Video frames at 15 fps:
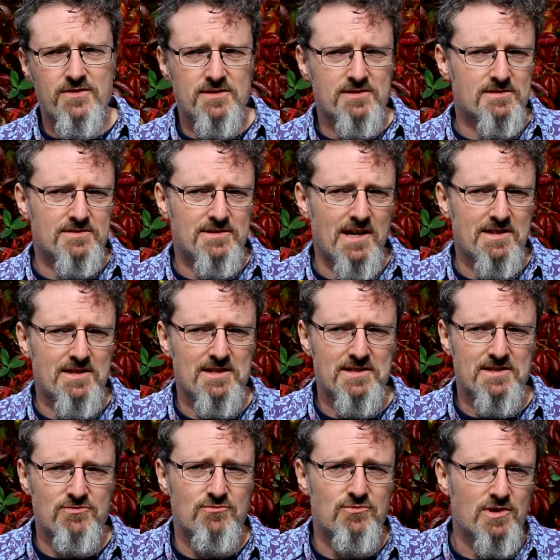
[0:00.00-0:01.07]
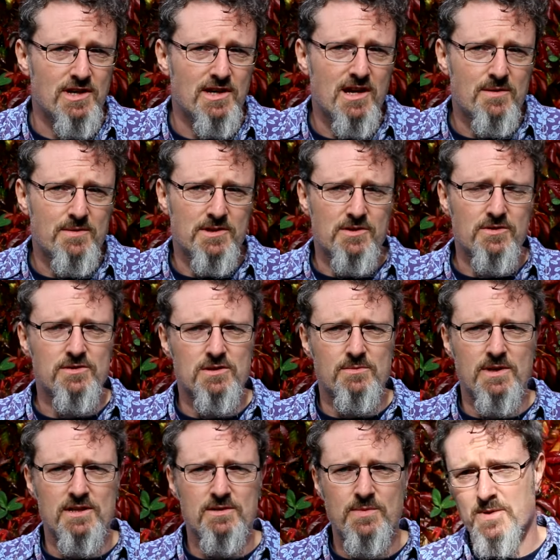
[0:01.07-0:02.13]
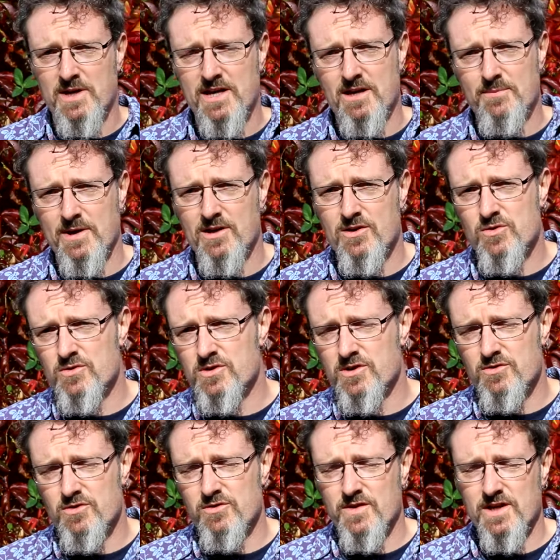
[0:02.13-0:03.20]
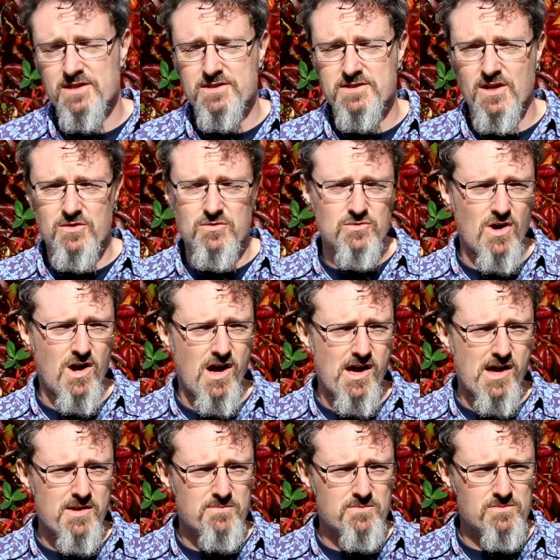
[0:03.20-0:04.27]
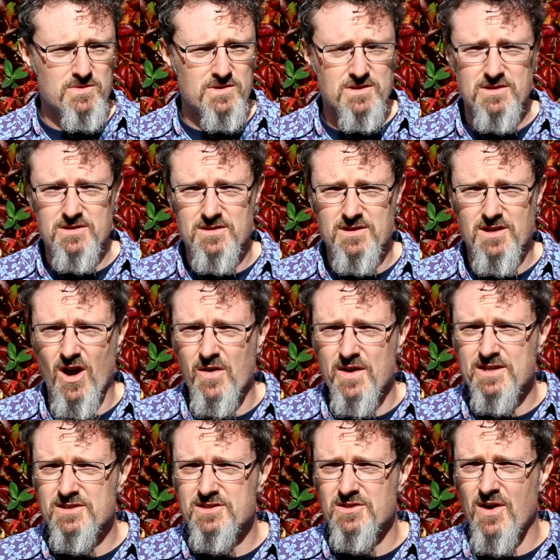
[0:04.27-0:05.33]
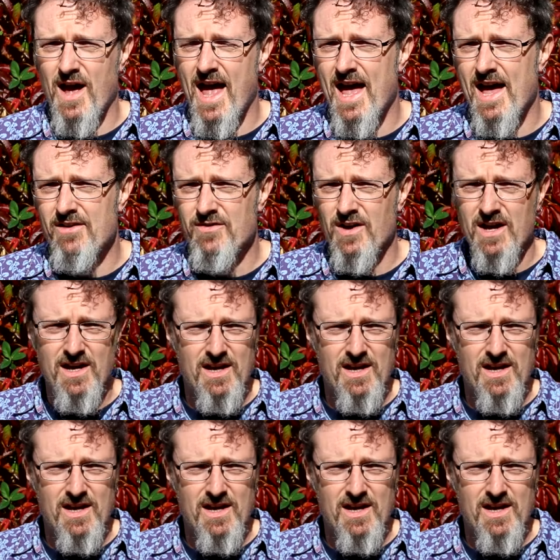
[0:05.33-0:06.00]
and this is really coming across to me as being a bit cool and groovy, and so I'm going to have